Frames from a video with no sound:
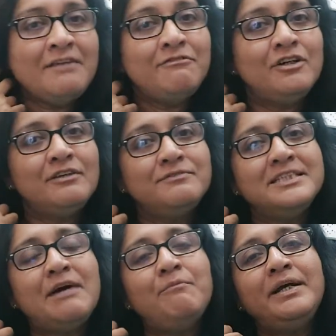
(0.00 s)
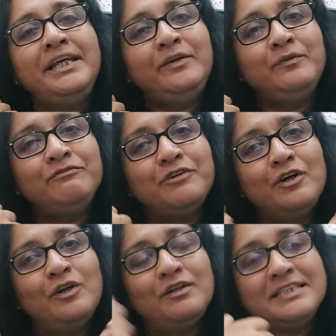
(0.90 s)
For somebody
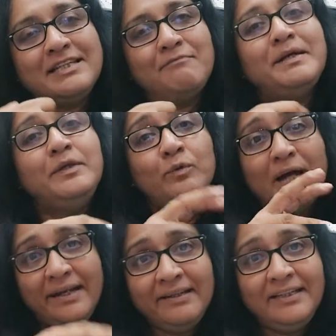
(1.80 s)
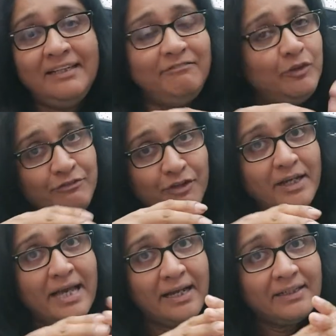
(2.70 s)
who hadn't lived, if you
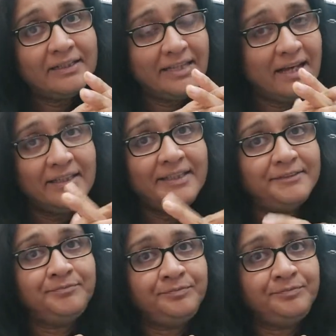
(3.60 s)
are